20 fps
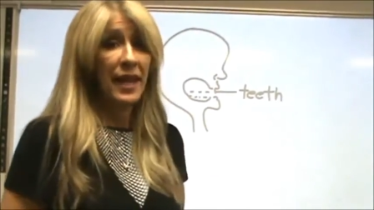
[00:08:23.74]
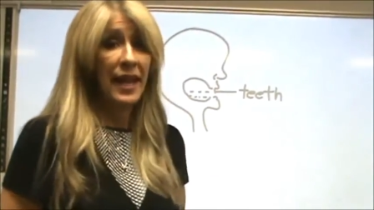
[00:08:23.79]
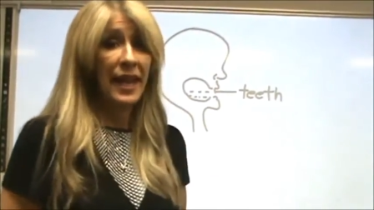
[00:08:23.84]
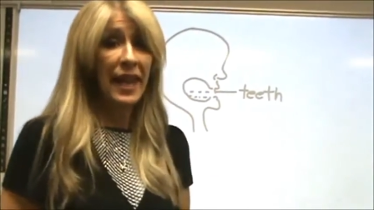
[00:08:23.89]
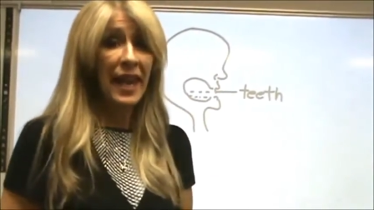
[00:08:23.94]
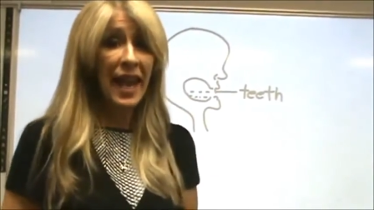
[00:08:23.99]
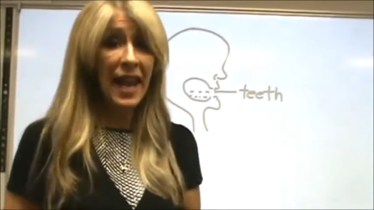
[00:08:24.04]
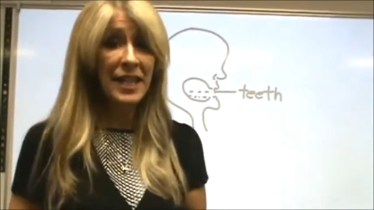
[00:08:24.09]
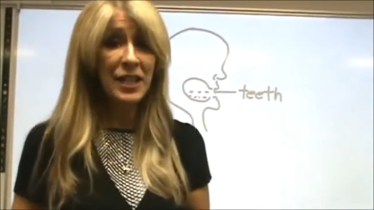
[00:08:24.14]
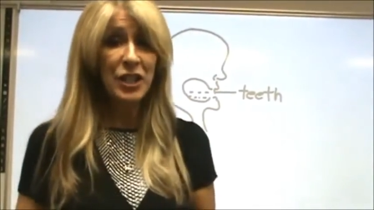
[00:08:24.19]

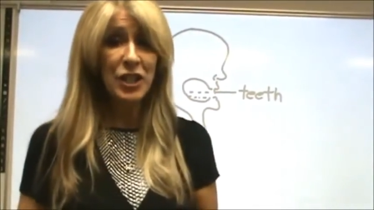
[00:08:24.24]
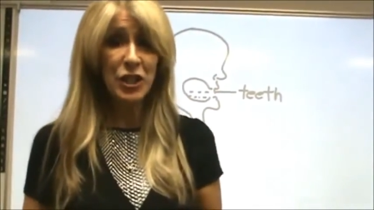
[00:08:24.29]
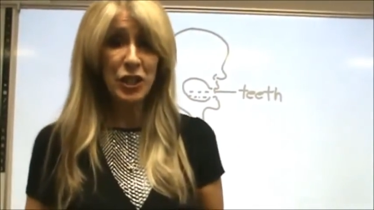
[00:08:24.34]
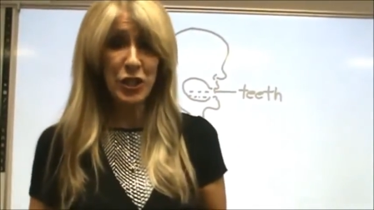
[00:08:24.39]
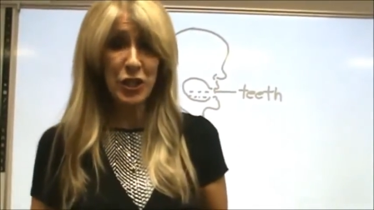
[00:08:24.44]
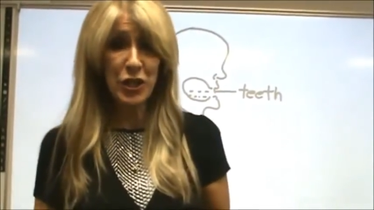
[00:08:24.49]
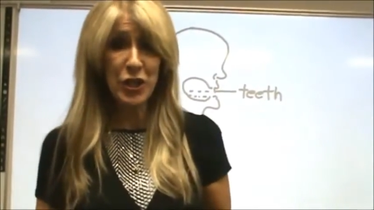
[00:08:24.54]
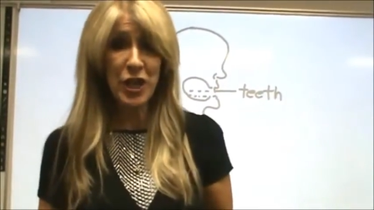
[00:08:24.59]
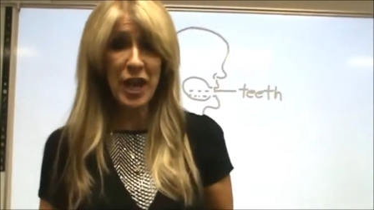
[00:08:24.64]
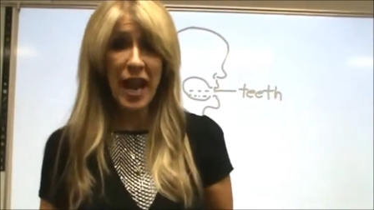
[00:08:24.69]
Let's
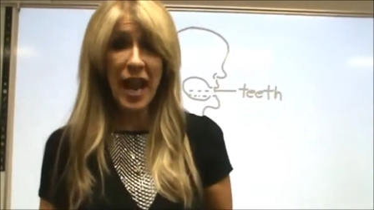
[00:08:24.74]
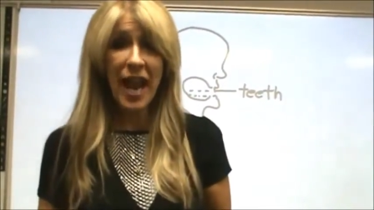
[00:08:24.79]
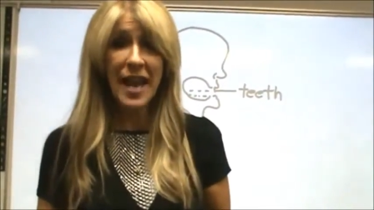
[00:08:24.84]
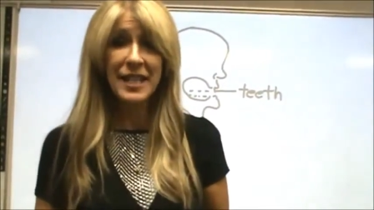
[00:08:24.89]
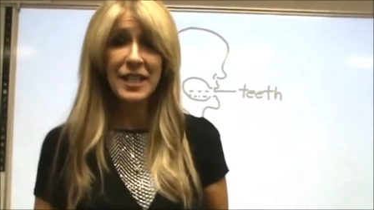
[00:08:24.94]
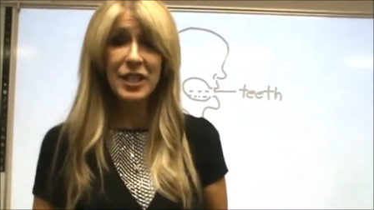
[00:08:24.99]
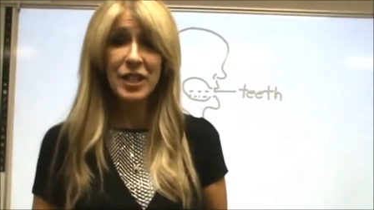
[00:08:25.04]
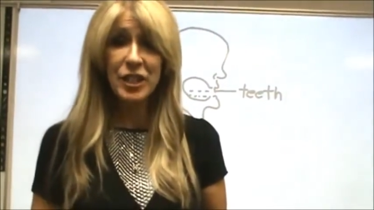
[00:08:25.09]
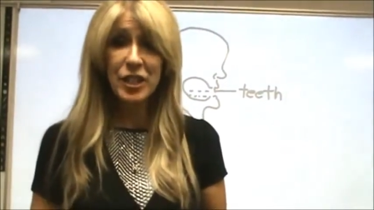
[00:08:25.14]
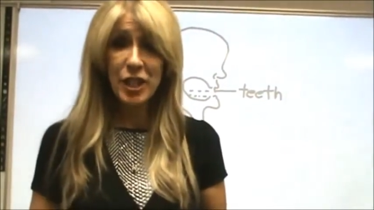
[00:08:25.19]
look
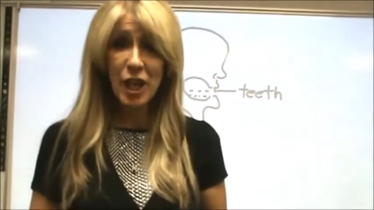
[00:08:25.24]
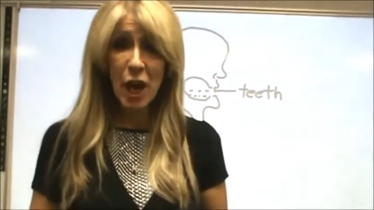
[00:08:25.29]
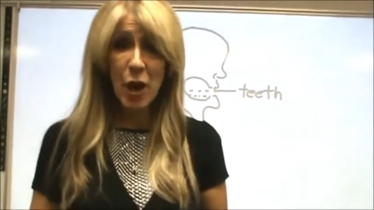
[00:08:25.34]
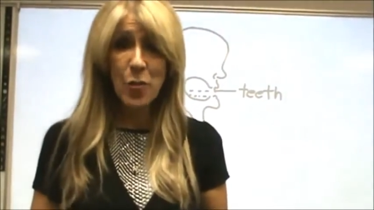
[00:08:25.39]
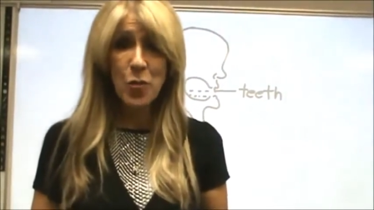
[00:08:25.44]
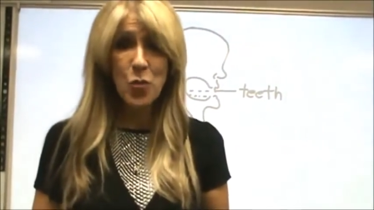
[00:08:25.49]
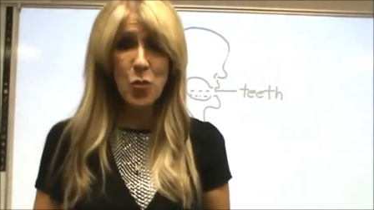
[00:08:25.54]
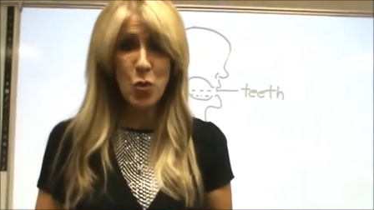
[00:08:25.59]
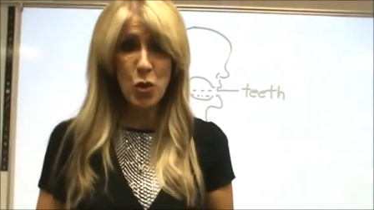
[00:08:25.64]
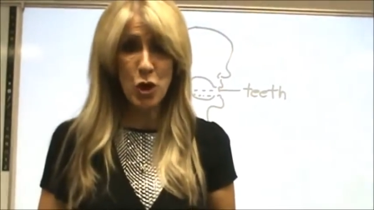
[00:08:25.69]
at
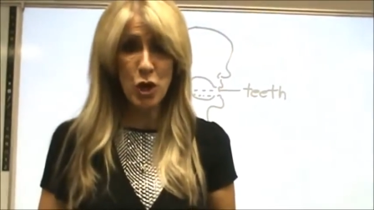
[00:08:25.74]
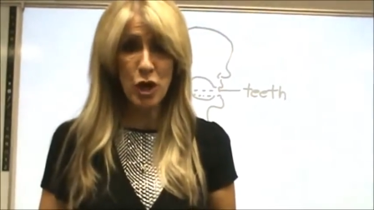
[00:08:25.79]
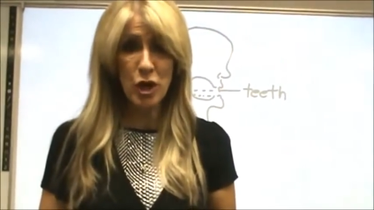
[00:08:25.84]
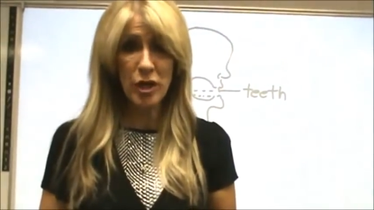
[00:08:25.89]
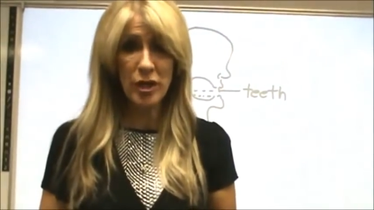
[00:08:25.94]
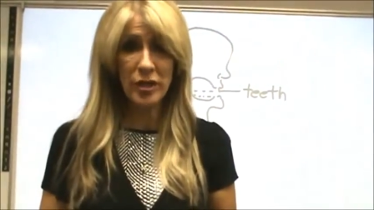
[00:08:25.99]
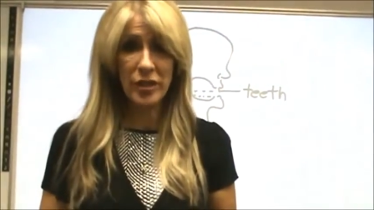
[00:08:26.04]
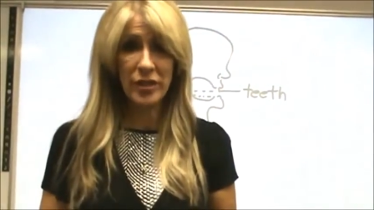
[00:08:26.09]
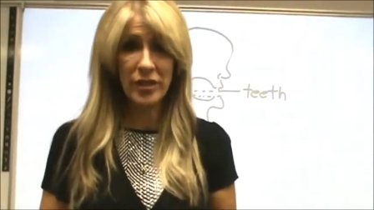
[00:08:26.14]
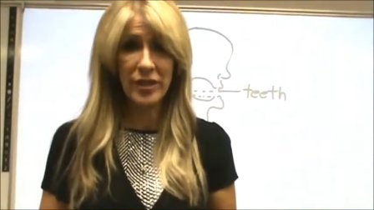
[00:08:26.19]
some
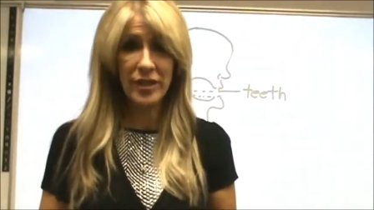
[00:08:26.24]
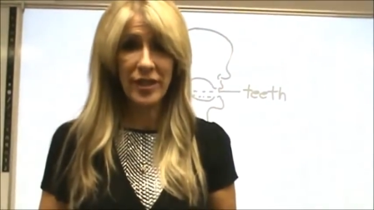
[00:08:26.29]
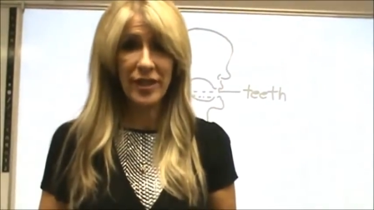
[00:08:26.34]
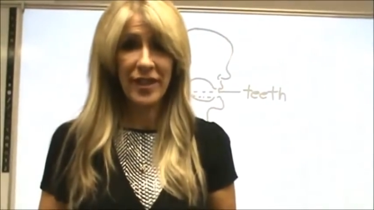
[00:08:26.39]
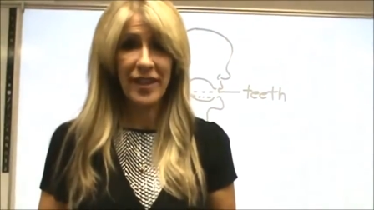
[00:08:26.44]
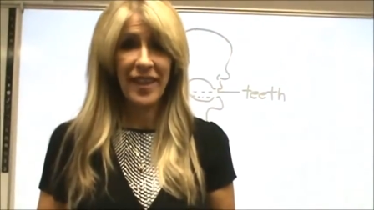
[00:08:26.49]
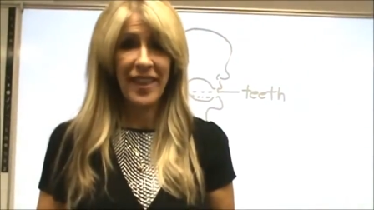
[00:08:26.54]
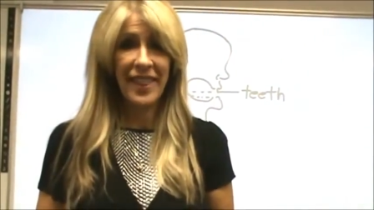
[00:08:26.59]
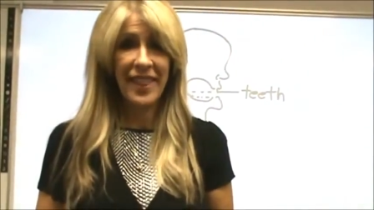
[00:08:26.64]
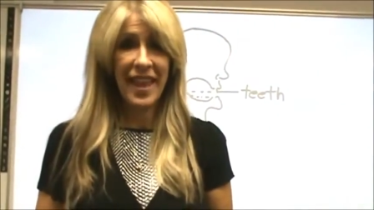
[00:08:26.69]
words
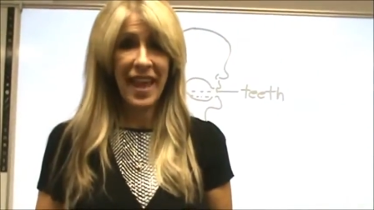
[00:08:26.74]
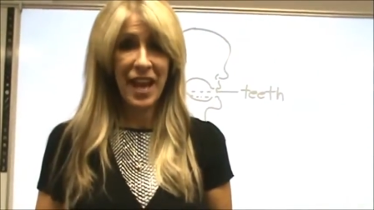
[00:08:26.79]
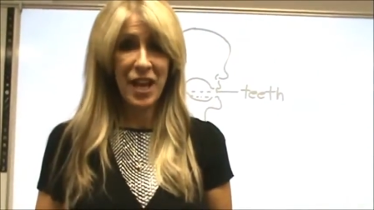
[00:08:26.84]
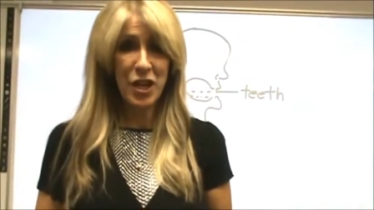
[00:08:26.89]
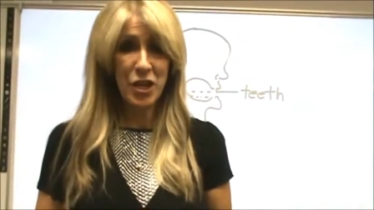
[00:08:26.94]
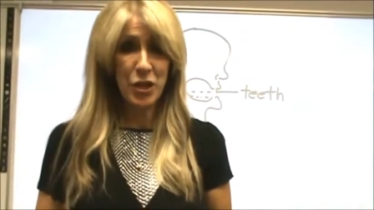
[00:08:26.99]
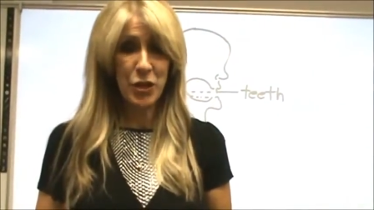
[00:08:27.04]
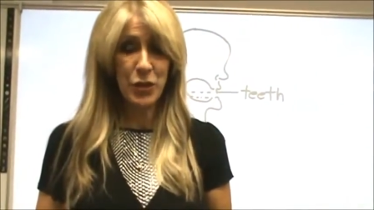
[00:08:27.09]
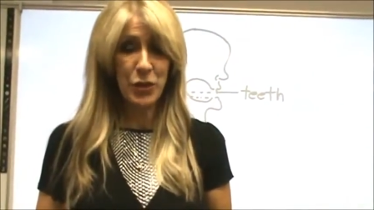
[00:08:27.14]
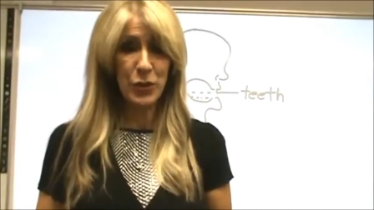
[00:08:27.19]

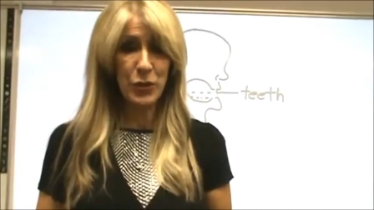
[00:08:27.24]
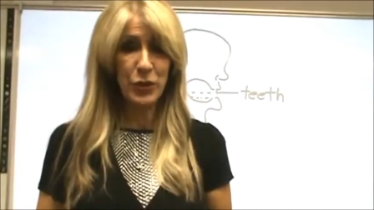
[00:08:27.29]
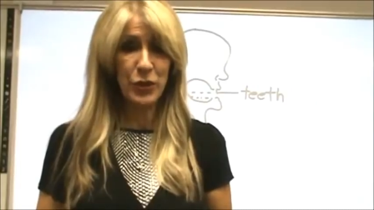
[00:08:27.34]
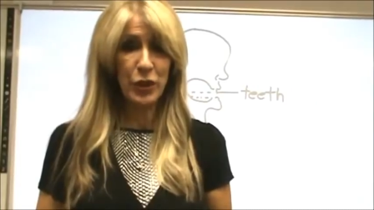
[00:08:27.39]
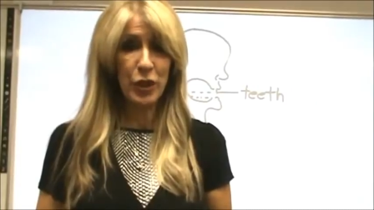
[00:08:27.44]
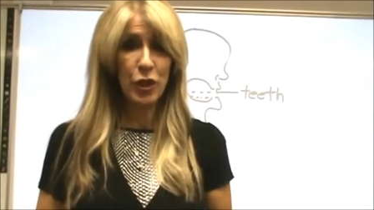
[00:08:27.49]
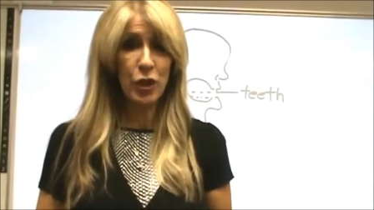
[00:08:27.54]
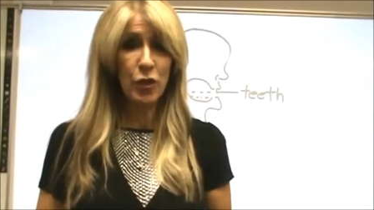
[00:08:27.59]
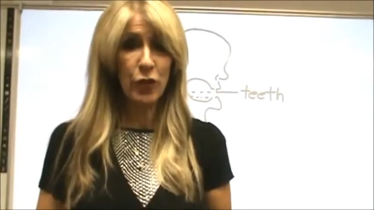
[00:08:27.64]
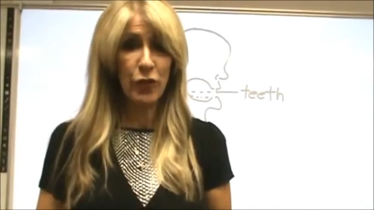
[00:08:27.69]
that
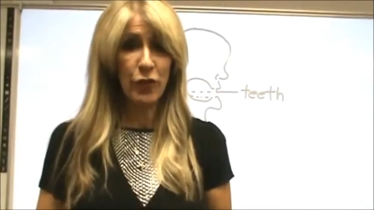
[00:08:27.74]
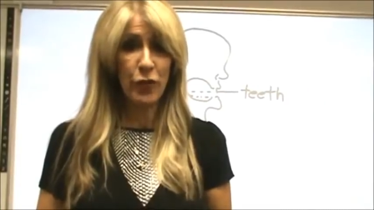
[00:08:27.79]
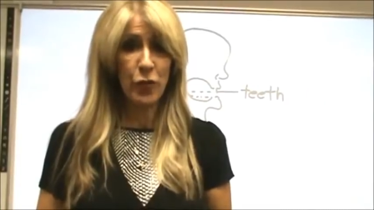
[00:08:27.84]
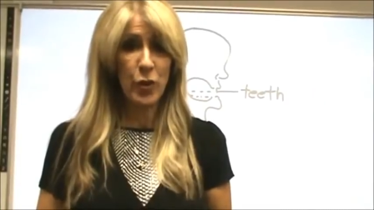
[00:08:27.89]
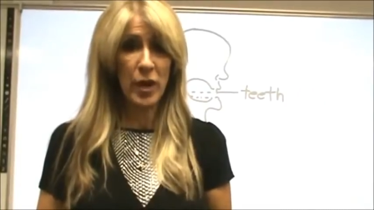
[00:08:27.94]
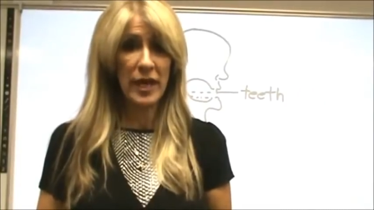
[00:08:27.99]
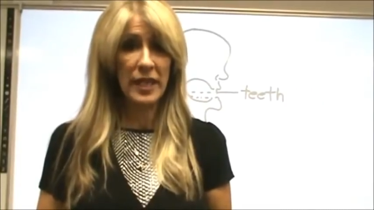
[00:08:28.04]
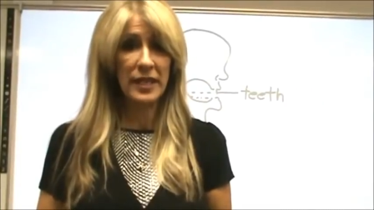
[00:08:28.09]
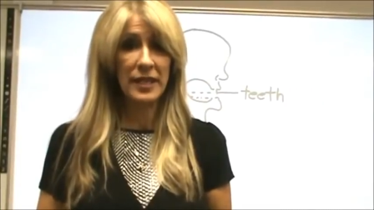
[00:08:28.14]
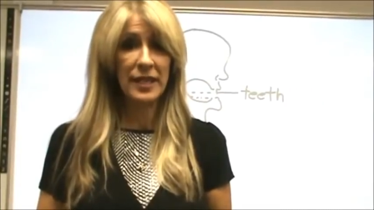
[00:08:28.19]
use the
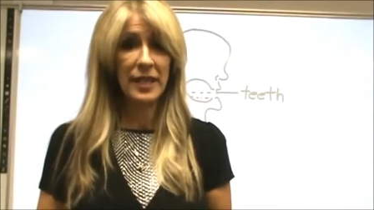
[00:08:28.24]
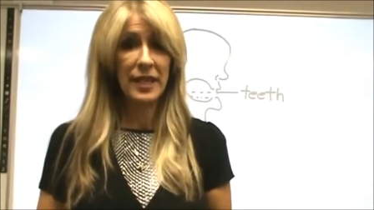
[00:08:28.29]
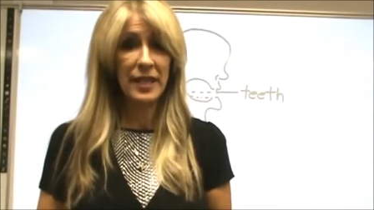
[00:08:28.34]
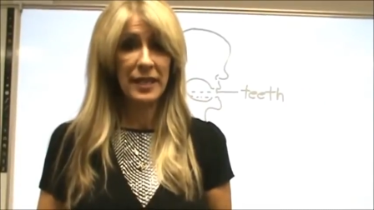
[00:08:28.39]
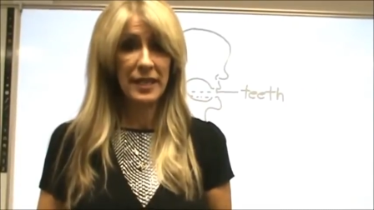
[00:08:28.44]
voice